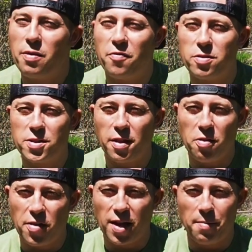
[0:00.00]
the first thing that
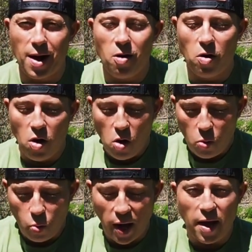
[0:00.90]
you think about
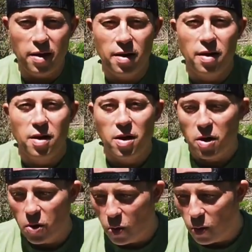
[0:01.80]
when
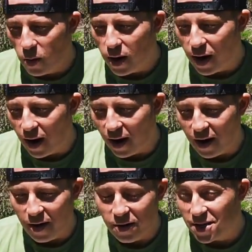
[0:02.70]
you
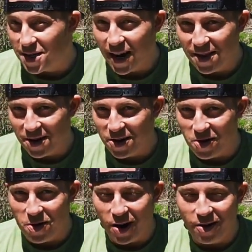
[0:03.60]
are deciding that you're going to
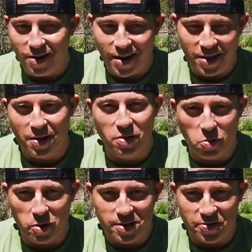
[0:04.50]
go out and live in the
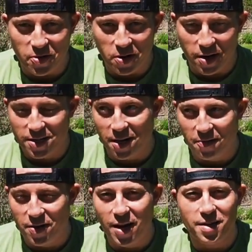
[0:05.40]
woods for a ton
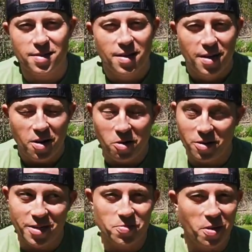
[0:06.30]
of days, or at
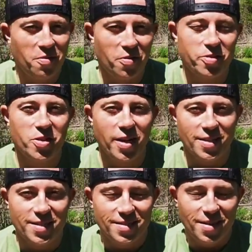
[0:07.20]
least one of the first
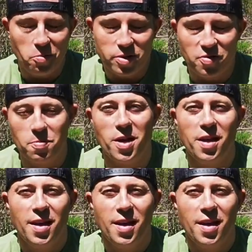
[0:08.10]
things it was for me.